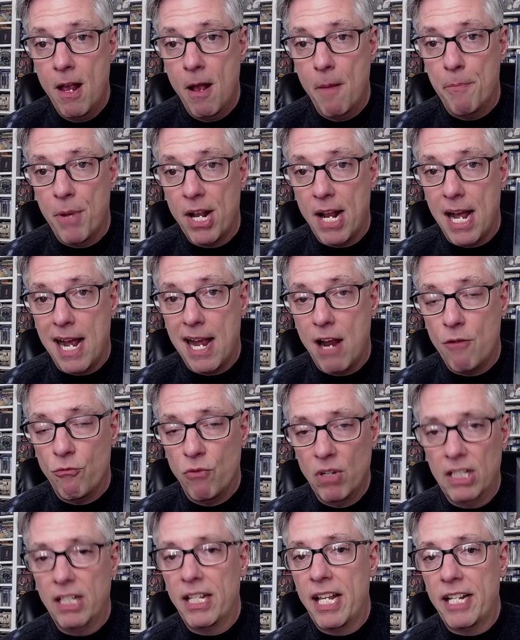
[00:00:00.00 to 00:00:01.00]
But I
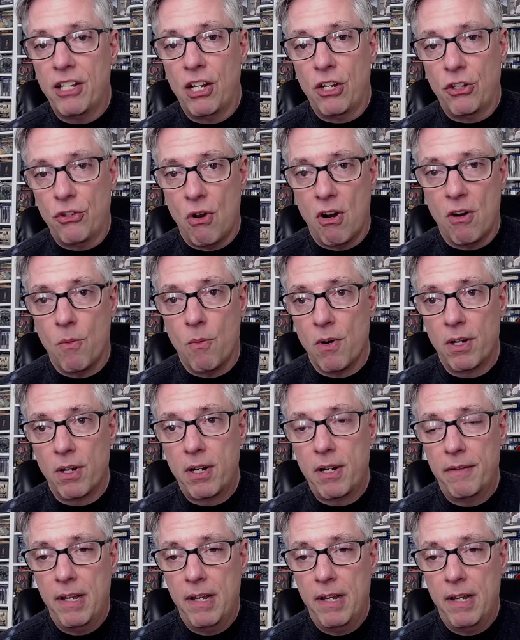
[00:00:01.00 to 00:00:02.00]
really like the guitar
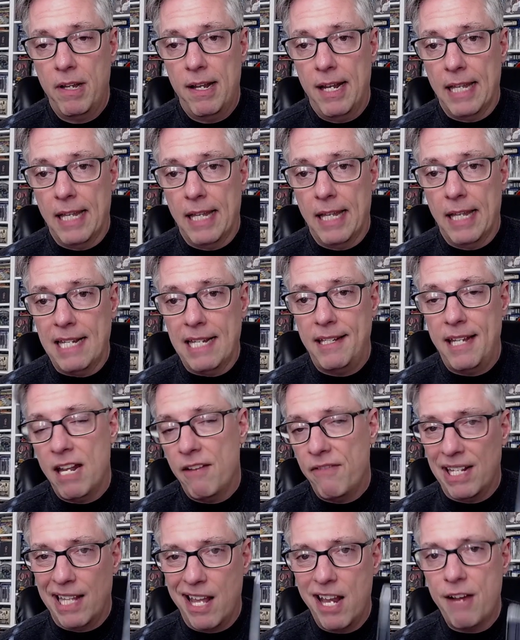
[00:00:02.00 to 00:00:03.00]
work. And like I said,
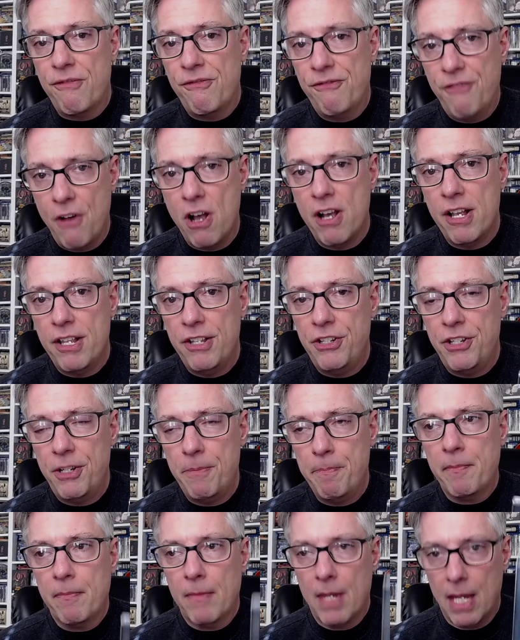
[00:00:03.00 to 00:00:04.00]
if you like fuzz,
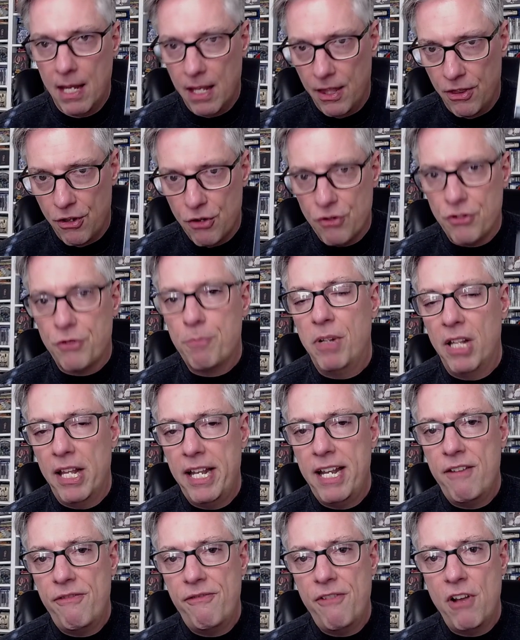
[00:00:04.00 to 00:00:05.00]
there's
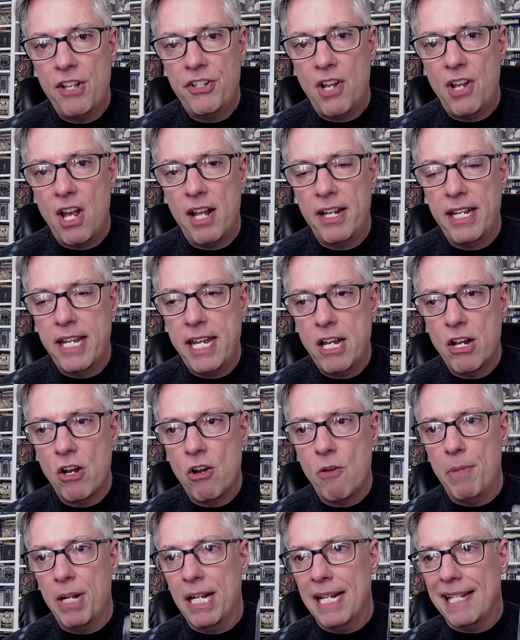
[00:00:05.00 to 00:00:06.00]
plenty of fuzz on
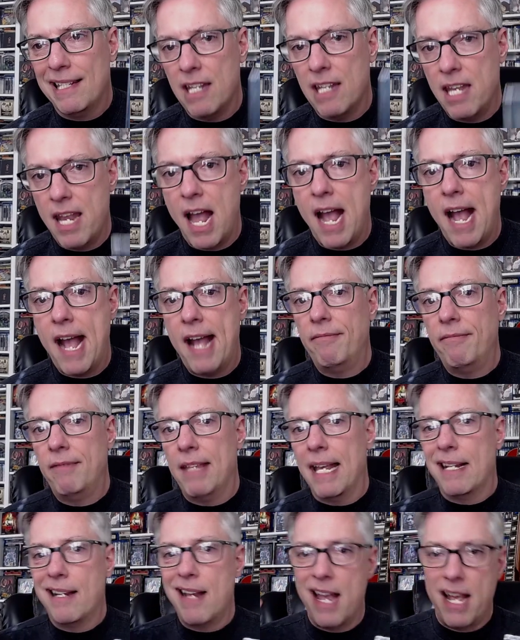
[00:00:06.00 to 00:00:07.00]
here, but it's not
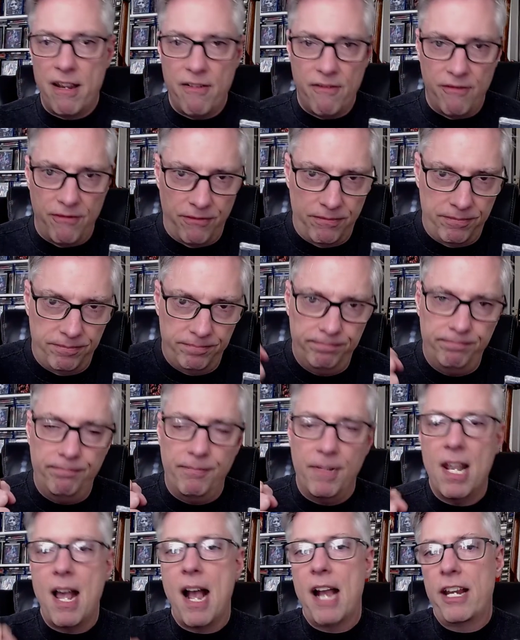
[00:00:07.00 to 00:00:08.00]
that kind of
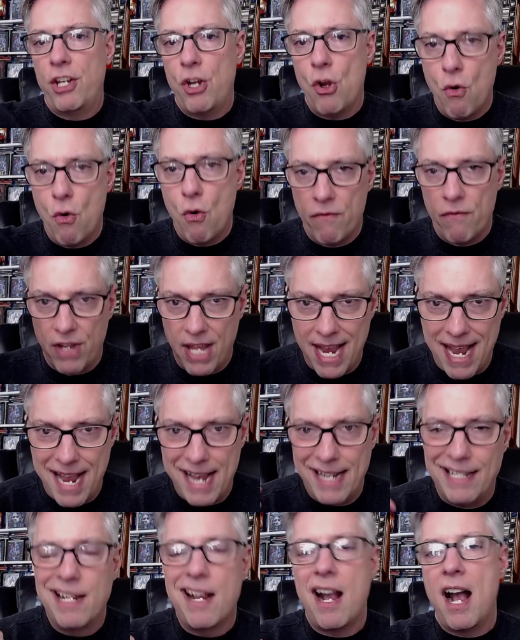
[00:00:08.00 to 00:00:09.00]
knock you over the
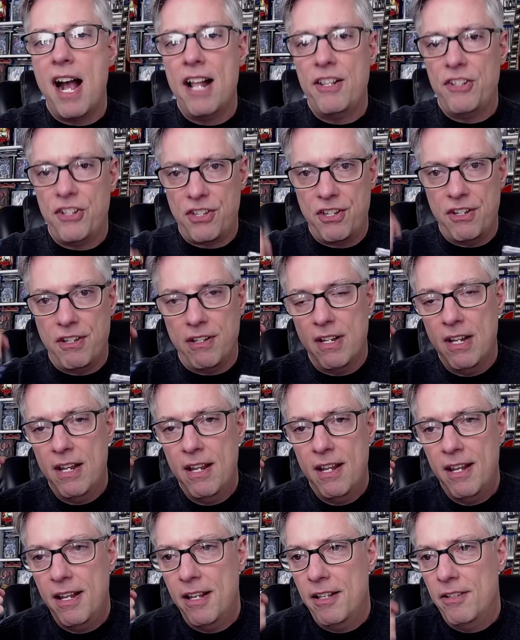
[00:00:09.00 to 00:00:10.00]
head constant
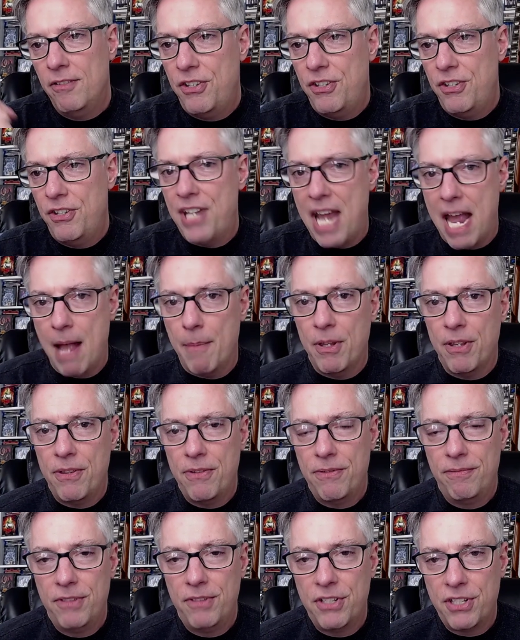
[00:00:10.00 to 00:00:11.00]
Sabbath
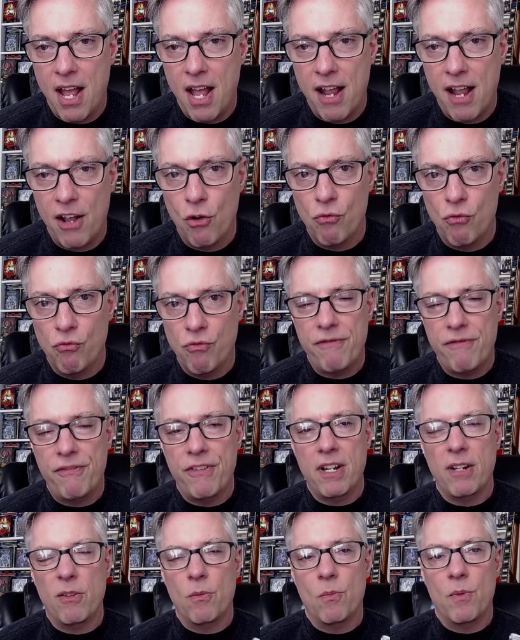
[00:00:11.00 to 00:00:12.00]
style
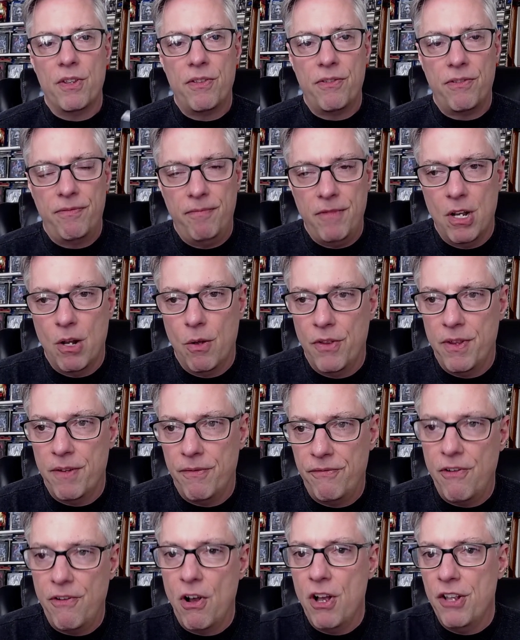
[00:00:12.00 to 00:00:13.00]
riffing with, you know, the
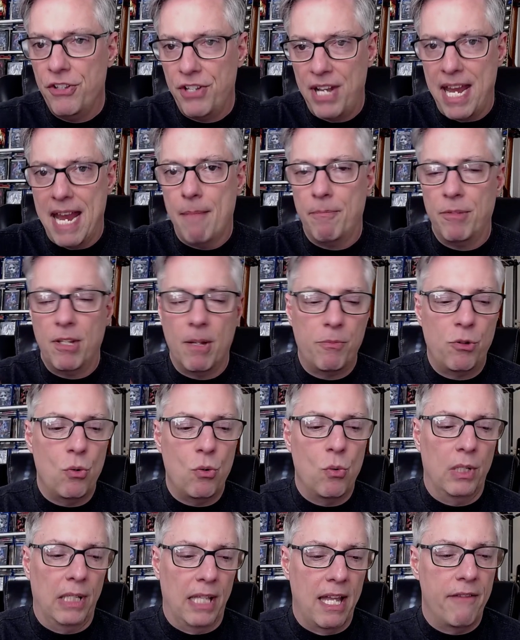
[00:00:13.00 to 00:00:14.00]
fuzz amped up
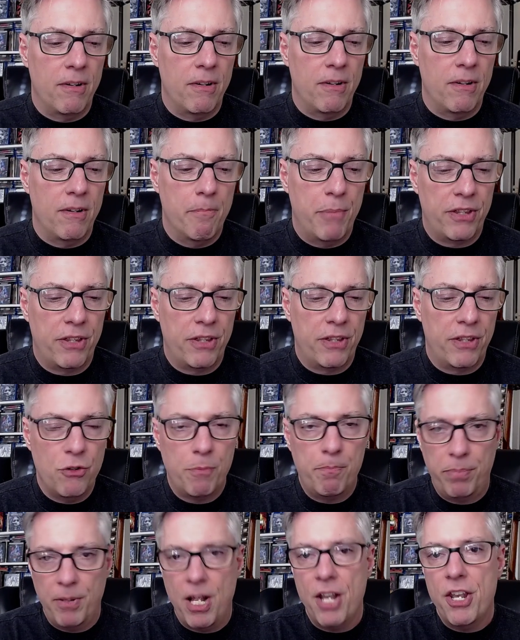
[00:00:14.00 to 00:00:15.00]
to 11. But there's
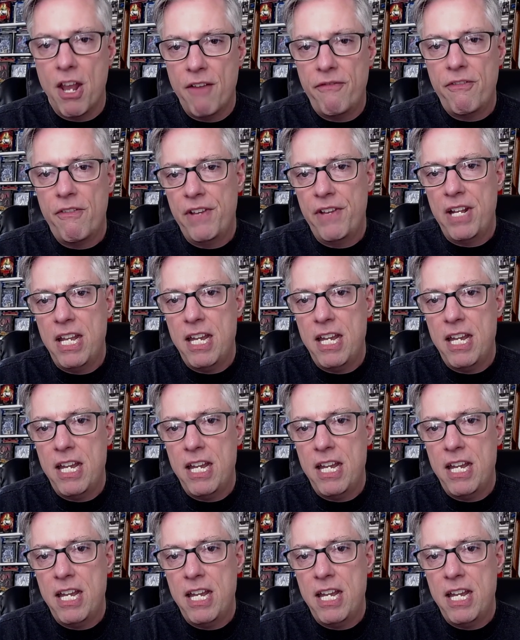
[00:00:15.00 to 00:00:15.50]
enough of it